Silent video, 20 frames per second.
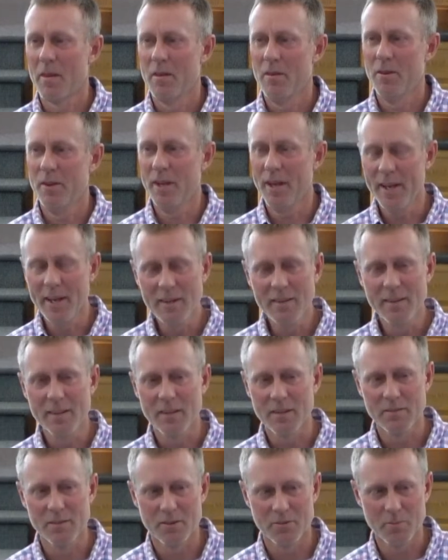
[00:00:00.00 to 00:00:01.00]
The healing
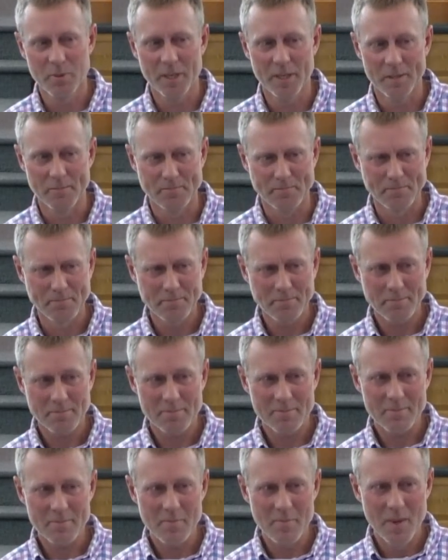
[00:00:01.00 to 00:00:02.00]
of this man.
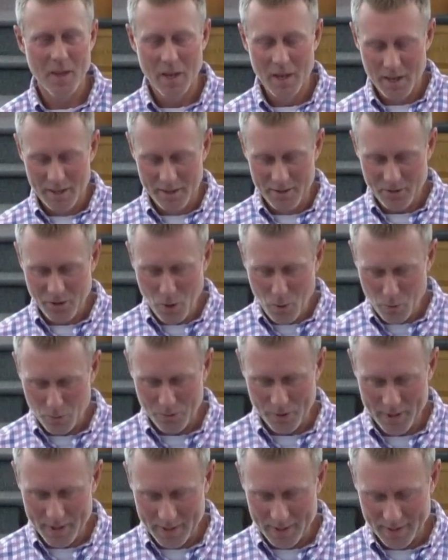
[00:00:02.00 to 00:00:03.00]
This whole
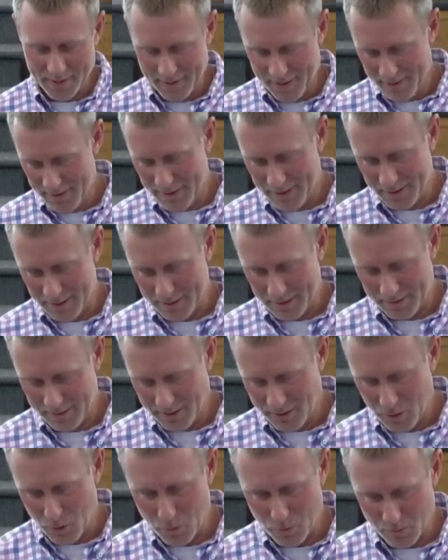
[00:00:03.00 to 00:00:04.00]
thing,
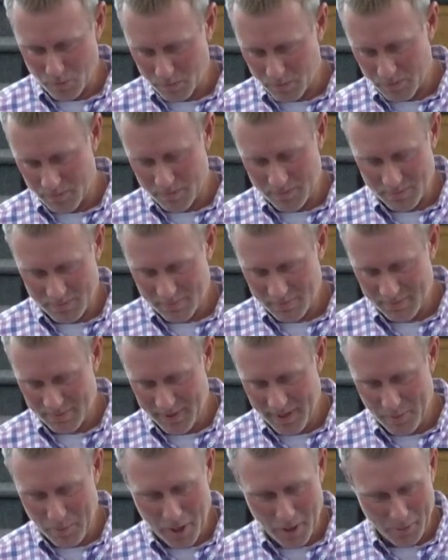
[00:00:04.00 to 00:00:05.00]

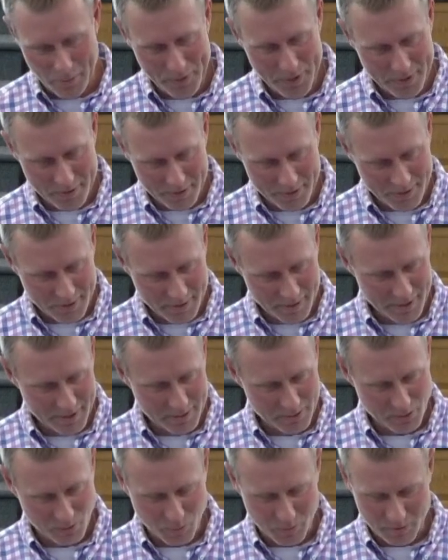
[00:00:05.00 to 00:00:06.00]
in my opinion, and
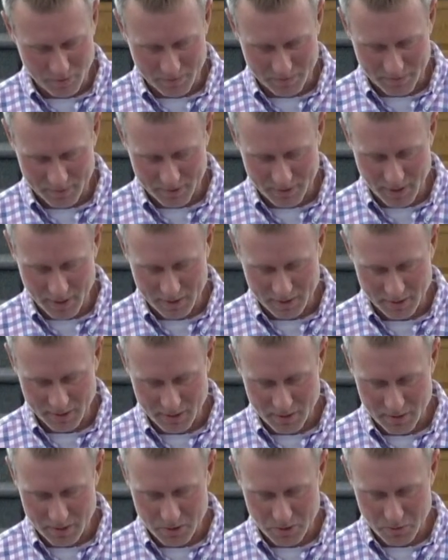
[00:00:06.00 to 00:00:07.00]
this is what I've tried to
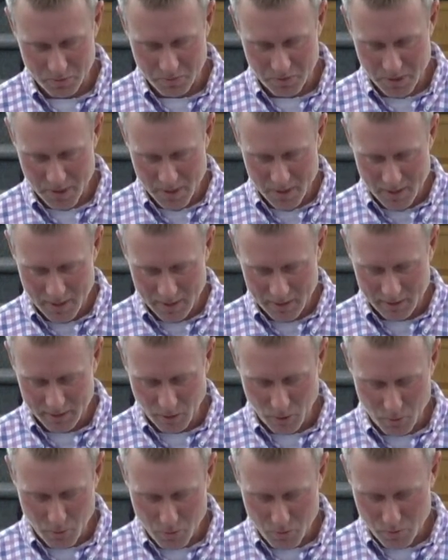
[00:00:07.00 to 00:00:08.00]
study on, this
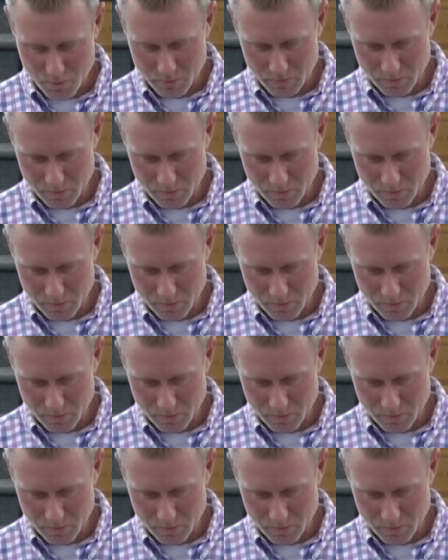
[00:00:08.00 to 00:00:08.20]
whole